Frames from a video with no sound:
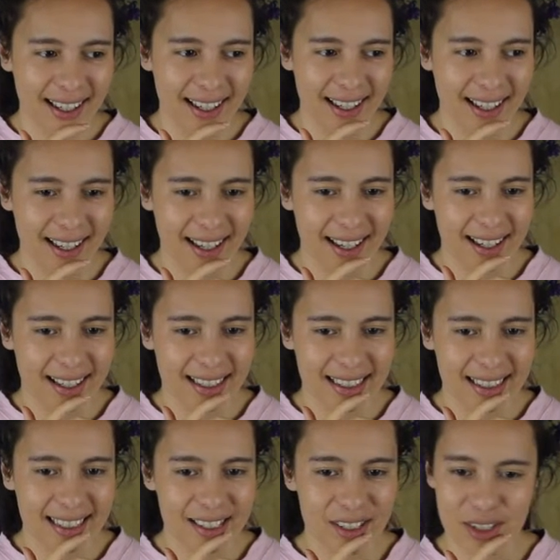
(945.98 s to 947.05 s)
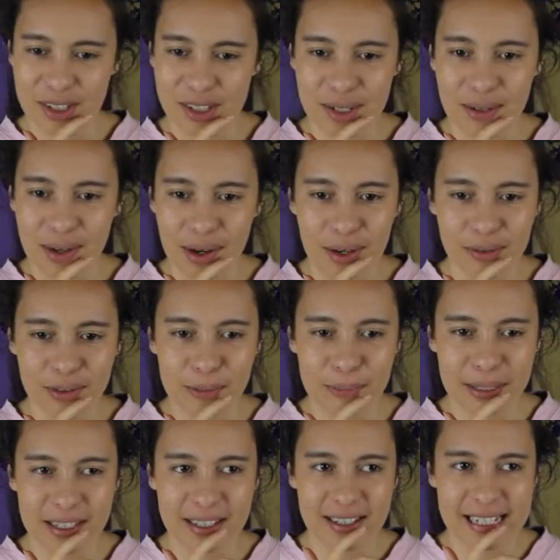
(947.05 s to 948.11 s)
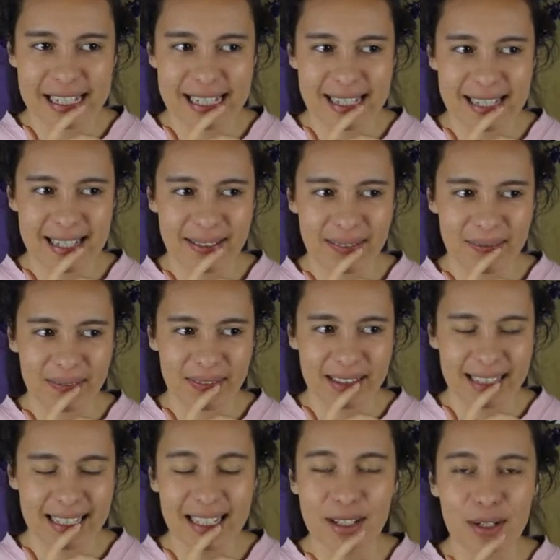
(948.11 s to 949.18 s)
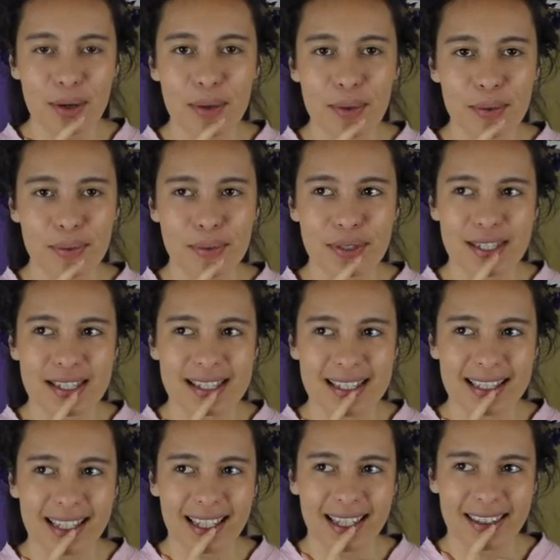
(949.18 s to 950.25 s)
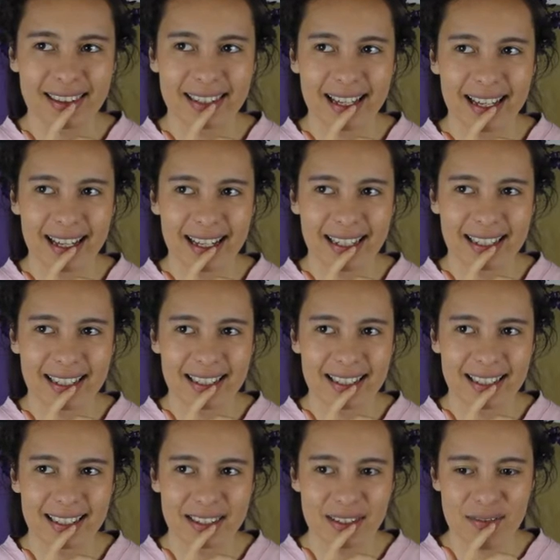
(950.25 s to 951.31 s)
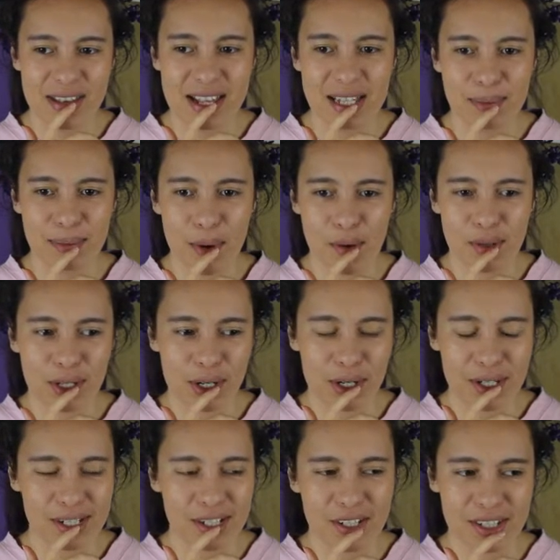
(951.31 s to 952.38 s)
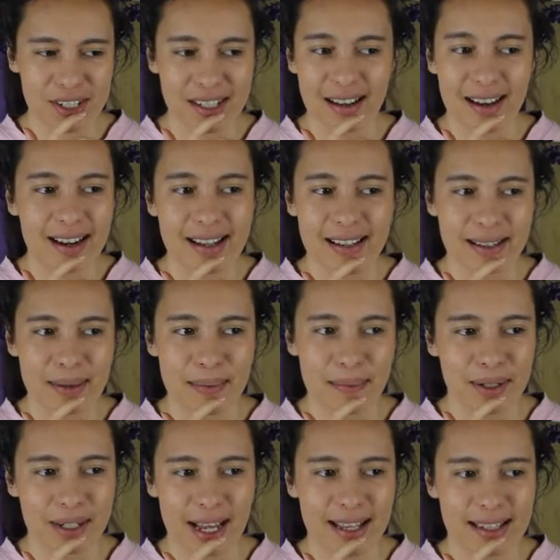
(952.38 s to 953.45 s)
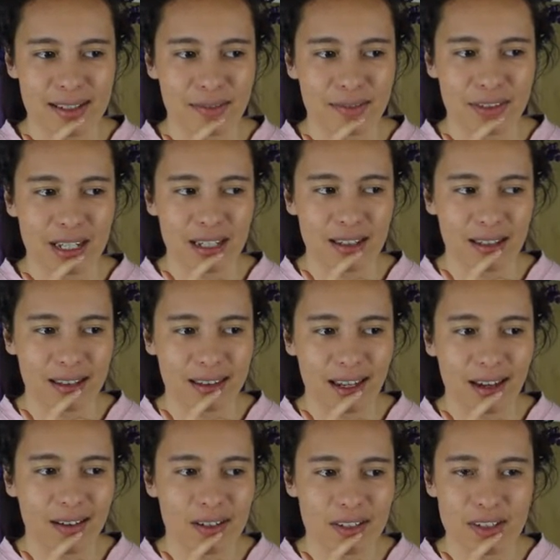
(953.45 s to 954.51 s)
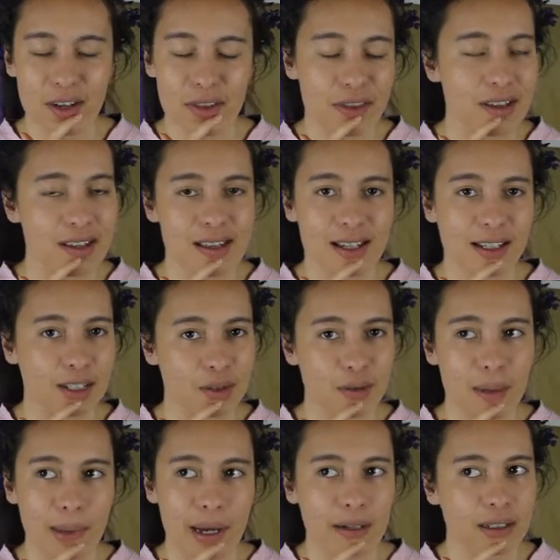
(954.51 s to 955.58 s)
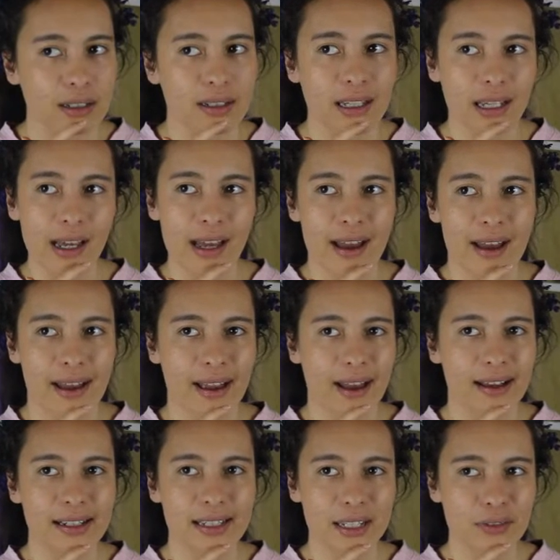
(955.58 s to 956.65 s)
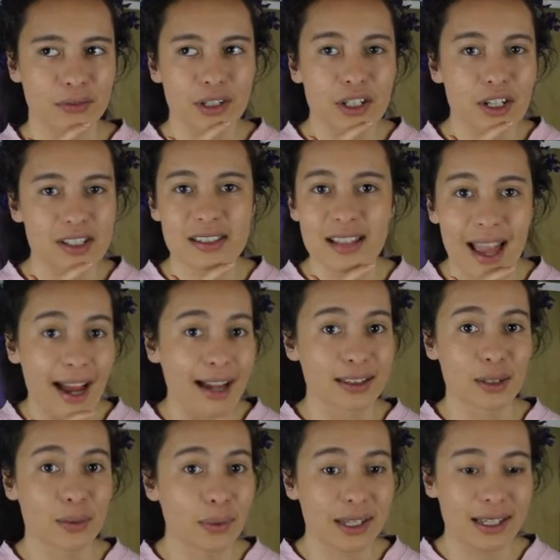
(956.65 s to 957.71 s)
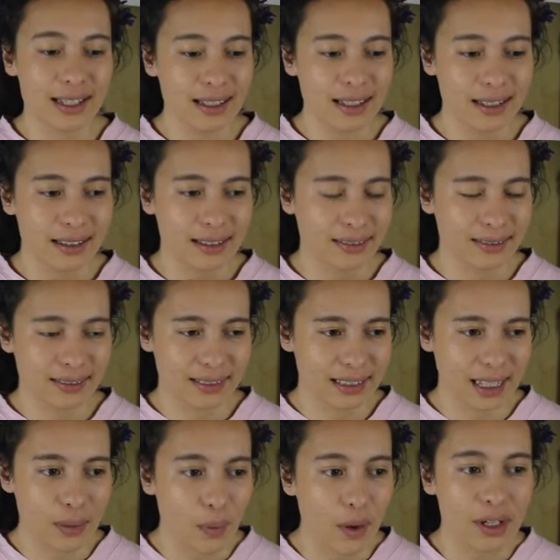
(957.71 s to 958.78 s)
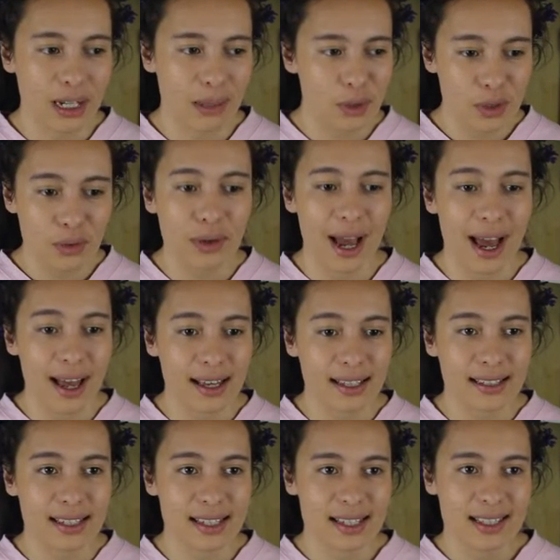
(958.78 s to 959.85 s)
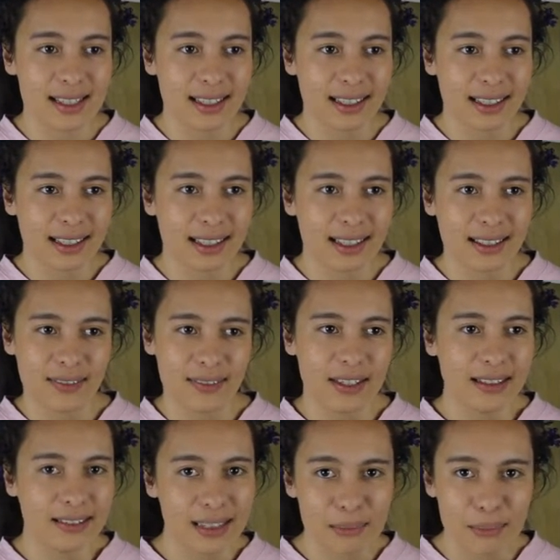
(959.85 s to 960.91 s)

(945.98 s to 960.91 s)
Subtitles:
And it's just so awful, because he knows that the Vinsmokes are just tying him on hands and feet, and there's nothing he can do about it. And if he doesn't act the way they want him to act, he'll get